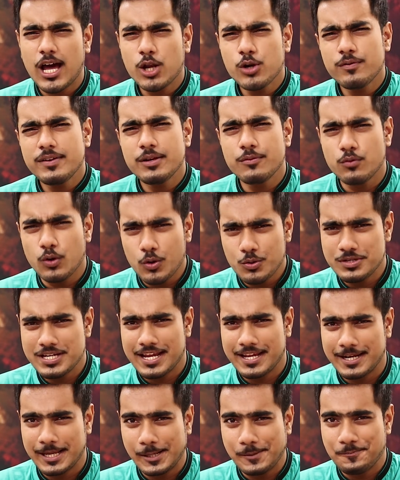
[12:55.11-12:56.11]
How do we
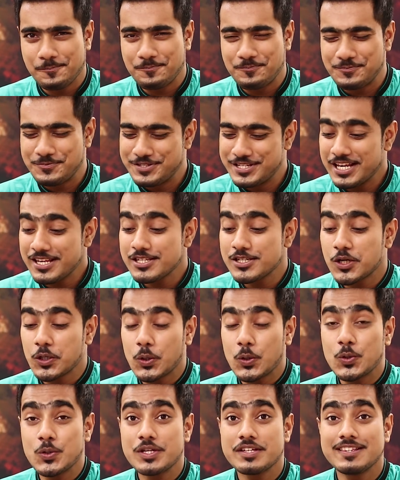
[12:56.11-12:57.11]
rotate it? Just
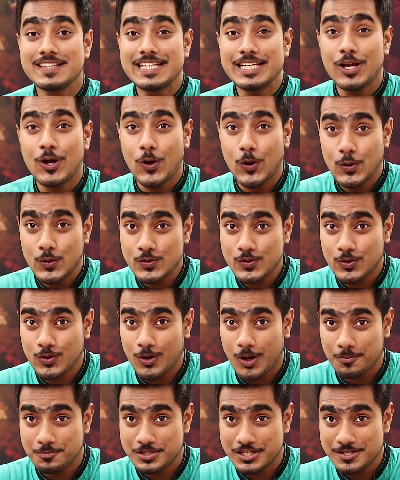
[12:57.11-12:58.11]
hold the Alt or
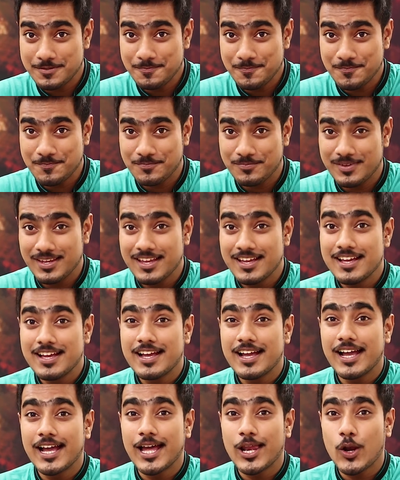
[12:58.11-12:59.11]
option
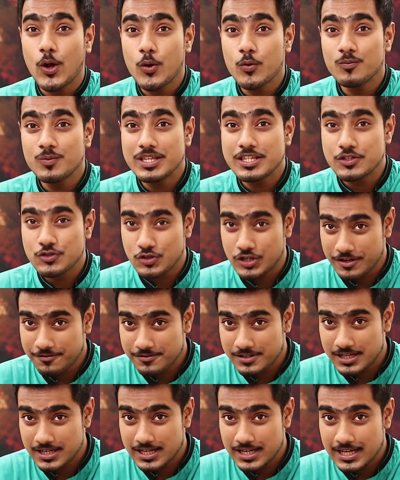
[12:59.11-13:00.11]
along with
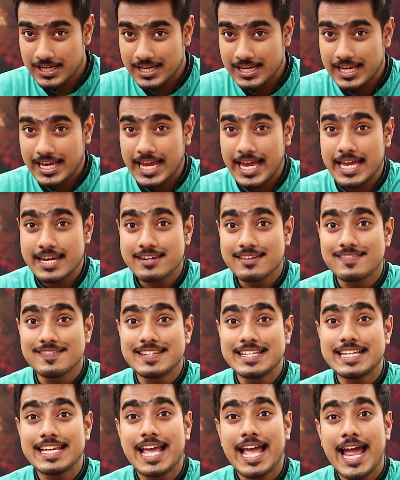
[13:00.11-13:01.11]
Shift and
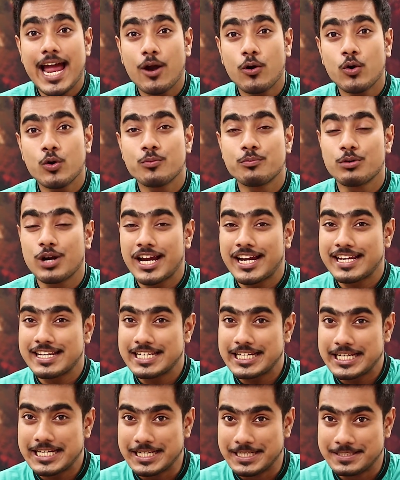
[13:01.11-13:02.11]
the arrow
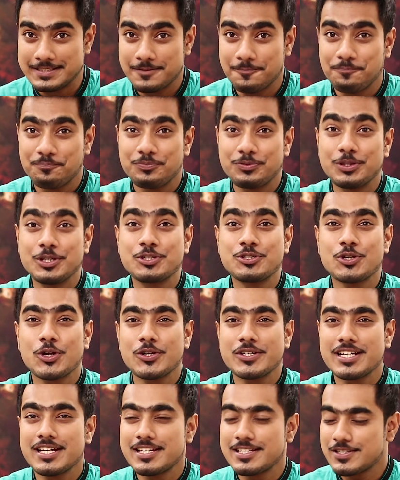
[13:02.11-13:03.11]
bracket keys. The
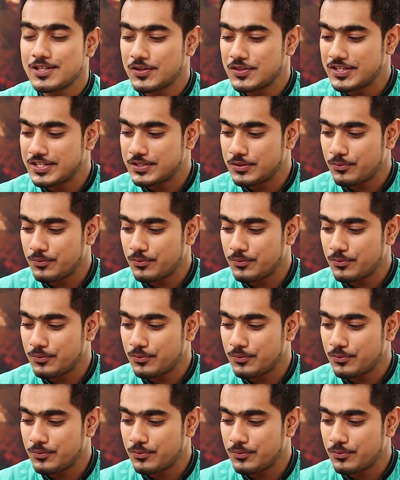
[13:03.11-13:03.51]
shortcut is on the